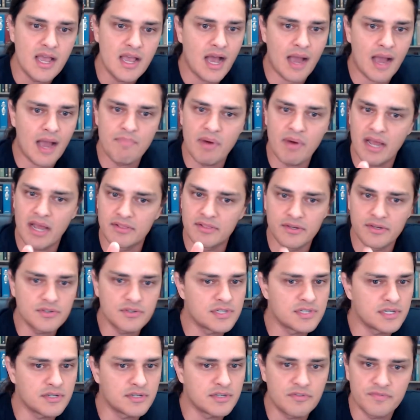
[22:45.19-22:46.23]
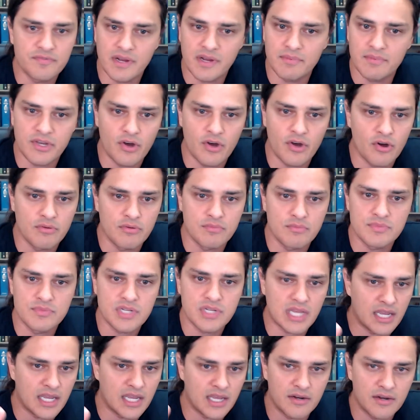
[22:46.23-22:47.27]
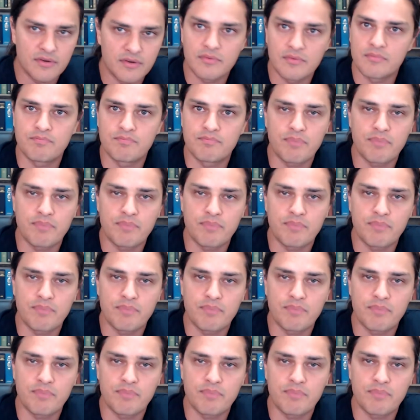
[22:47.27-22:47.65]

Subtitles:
I buy little single family homes in